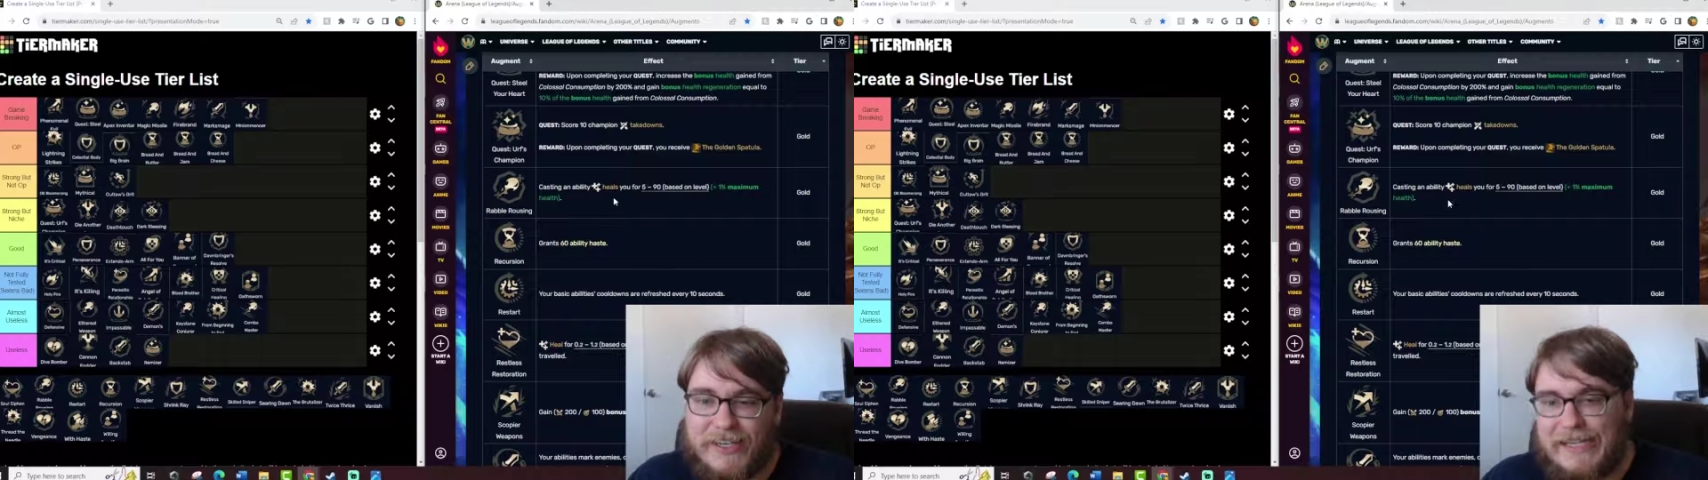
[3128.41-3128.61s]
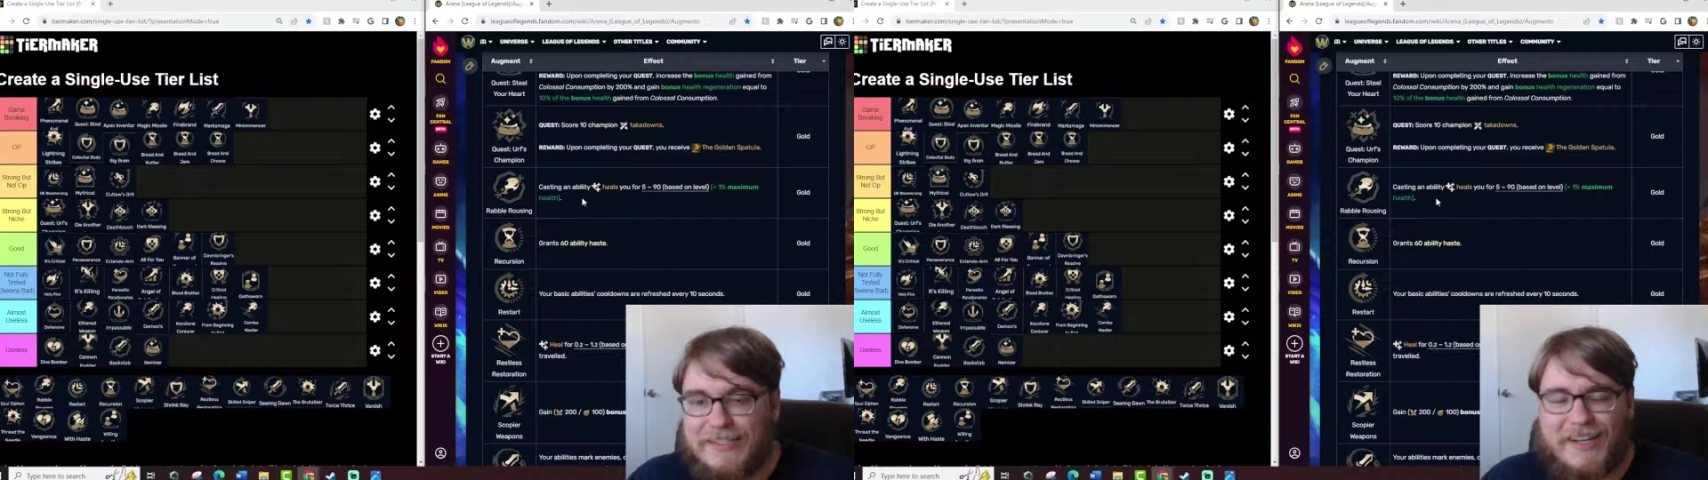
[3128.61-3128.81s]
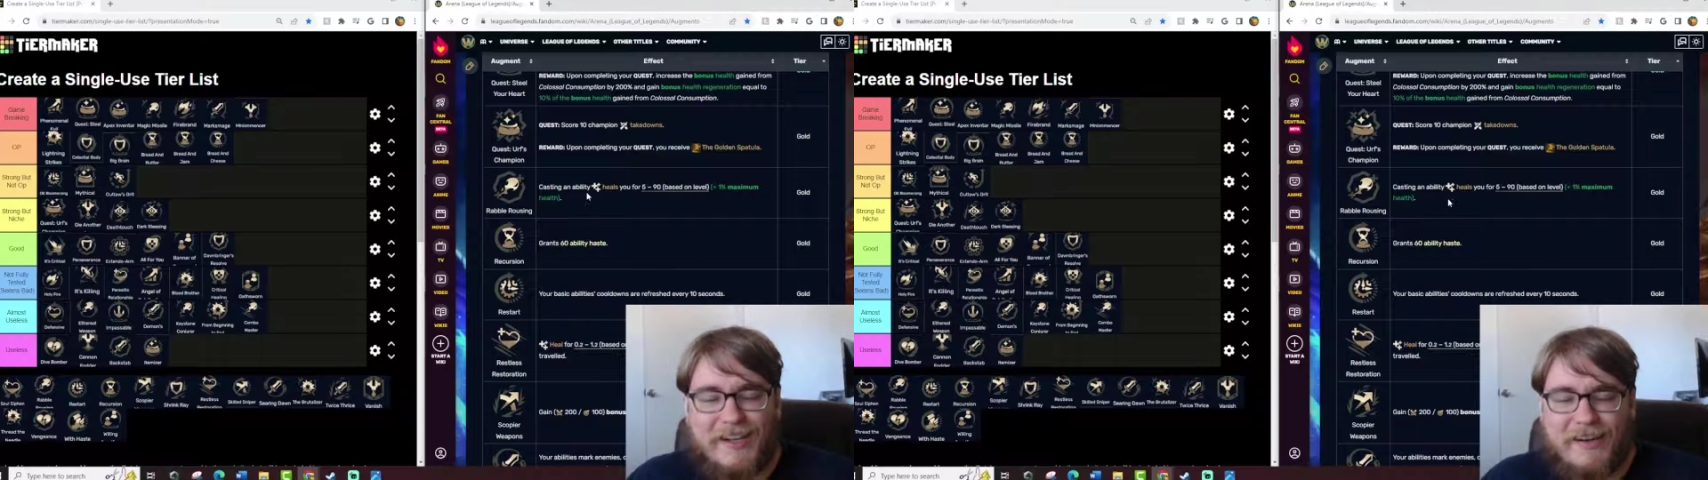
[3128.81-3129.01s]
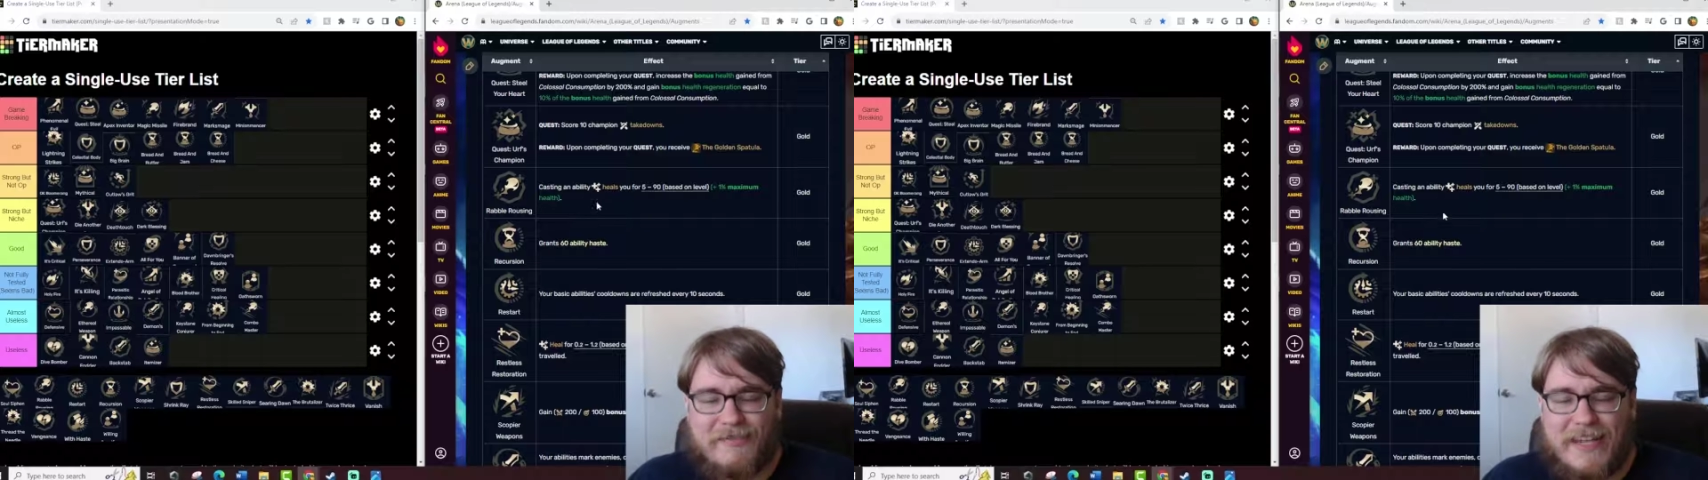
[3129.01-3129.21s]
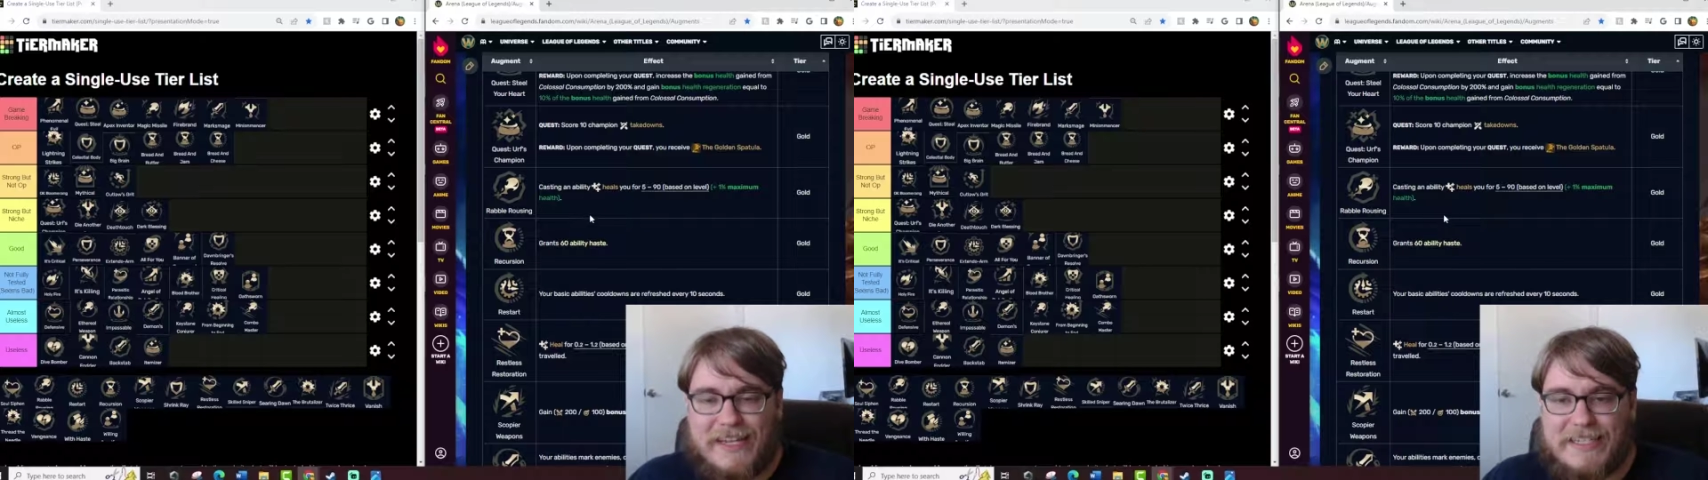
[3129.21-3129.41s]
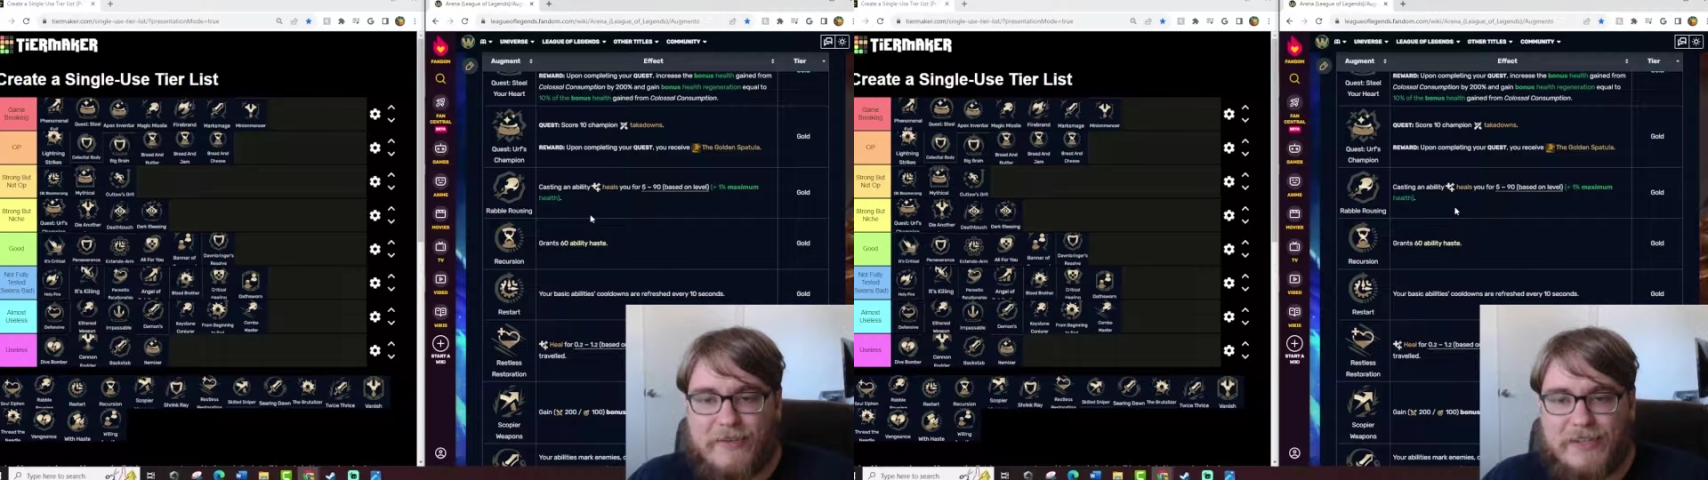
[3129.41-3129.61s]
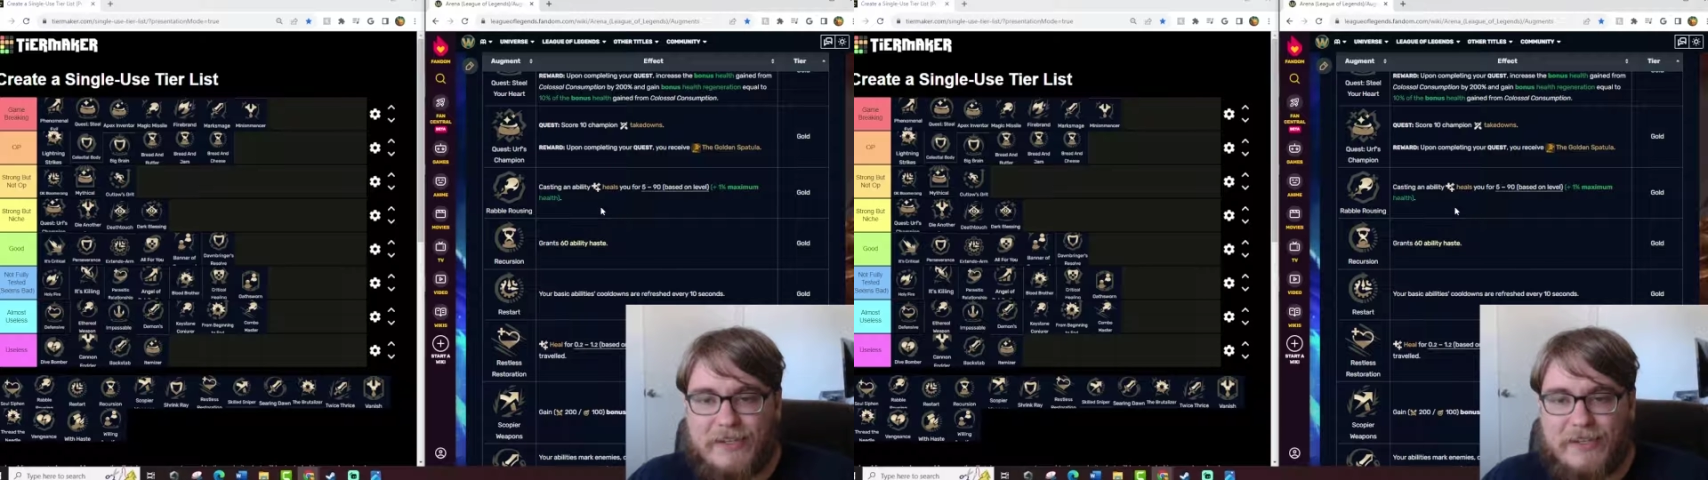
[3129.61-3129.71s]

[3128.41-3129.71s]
There's not a lot of tanks out there